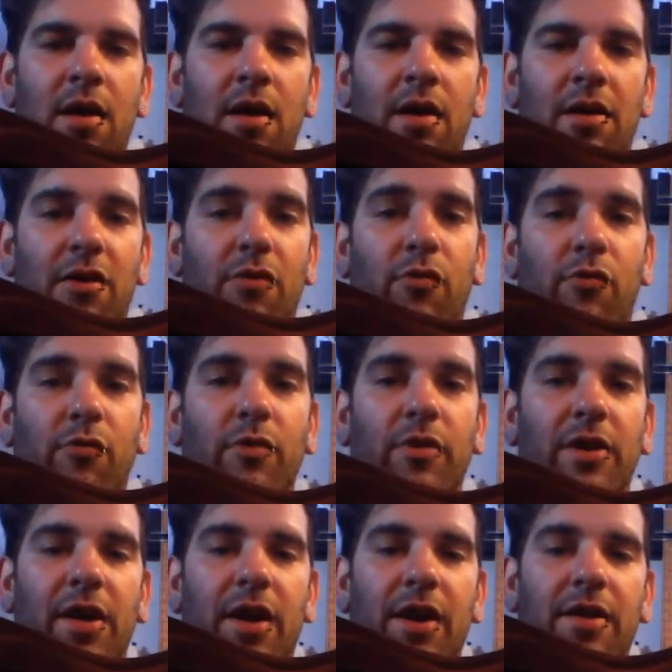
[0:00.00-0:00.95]
This was really
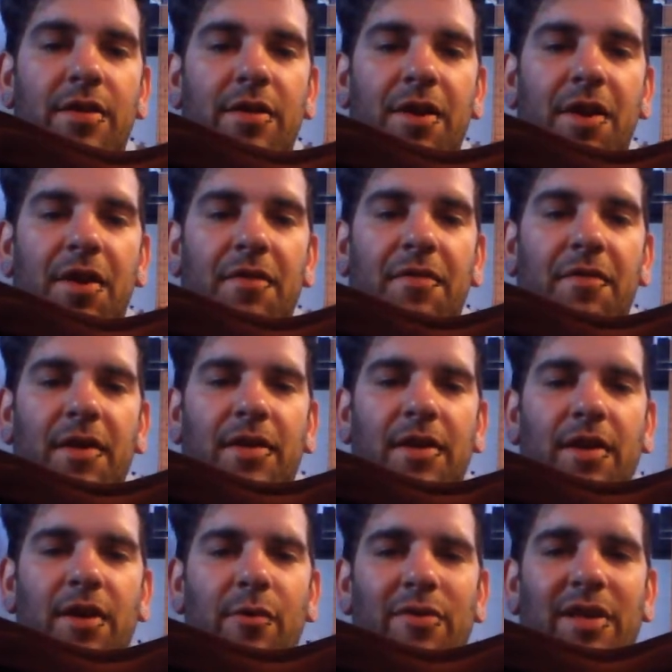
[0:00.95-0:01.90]
nice stuff. I
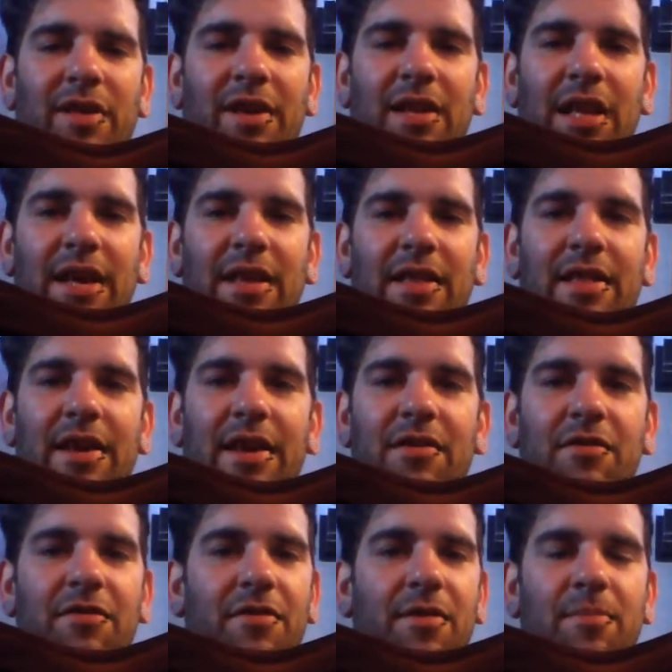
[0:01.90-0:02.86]
think it was like Lexan or
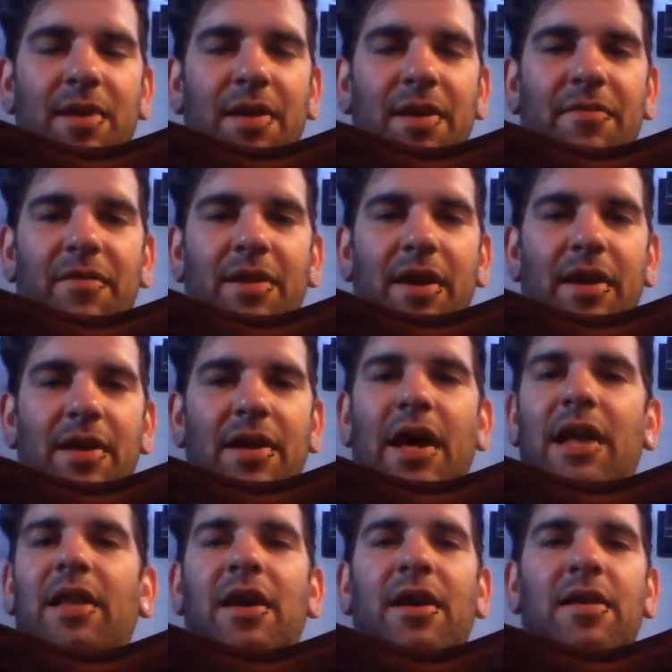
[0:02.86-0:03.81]
something. I forget.
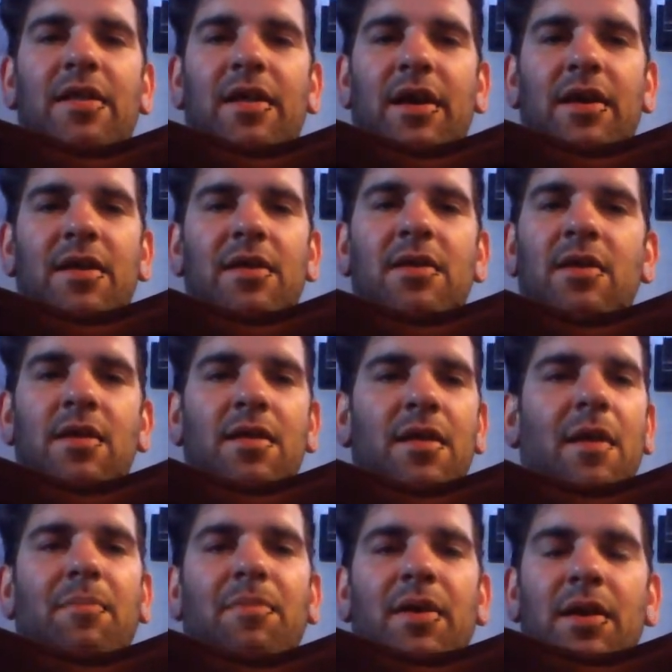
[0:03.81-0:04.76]
Not Lexan.
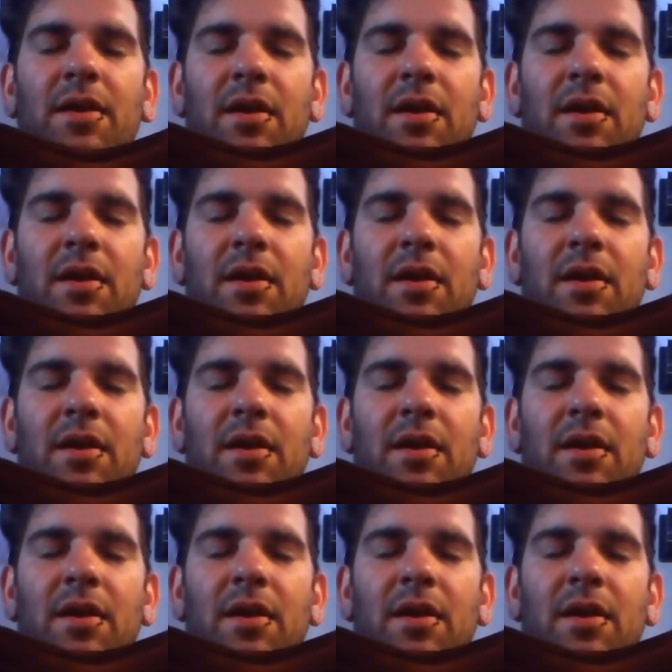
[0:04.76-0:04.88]
Something.